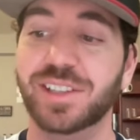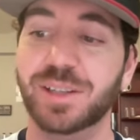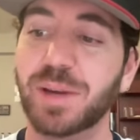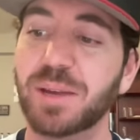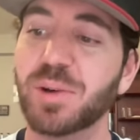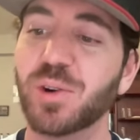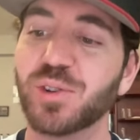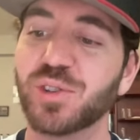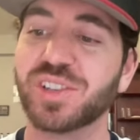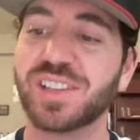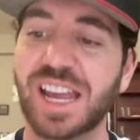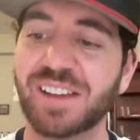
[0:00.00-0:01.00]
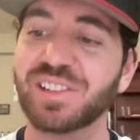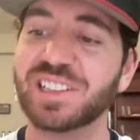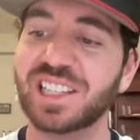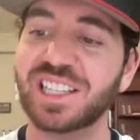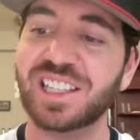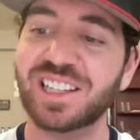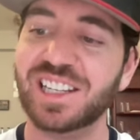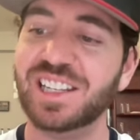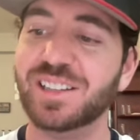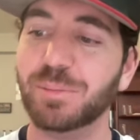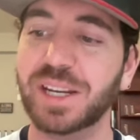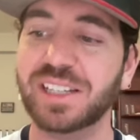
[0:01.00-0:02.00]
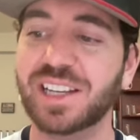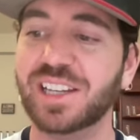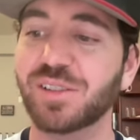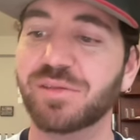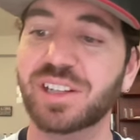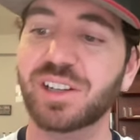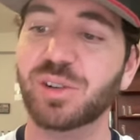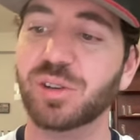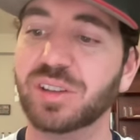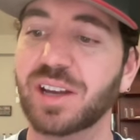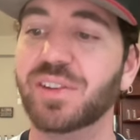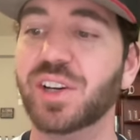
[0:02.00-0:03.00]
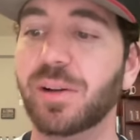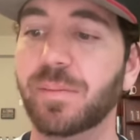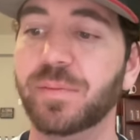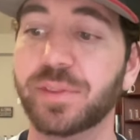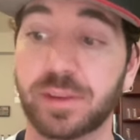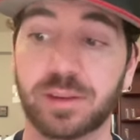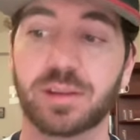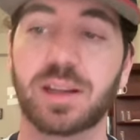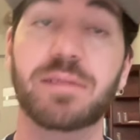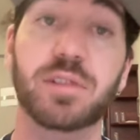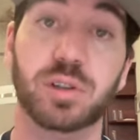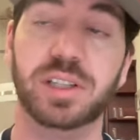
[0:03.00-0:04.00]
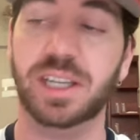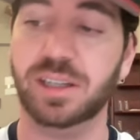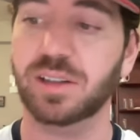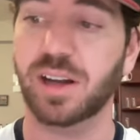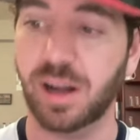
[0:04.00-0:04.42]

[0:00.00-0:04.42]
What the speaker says: eBay Motors has everything you need to maintain your vehicle and level it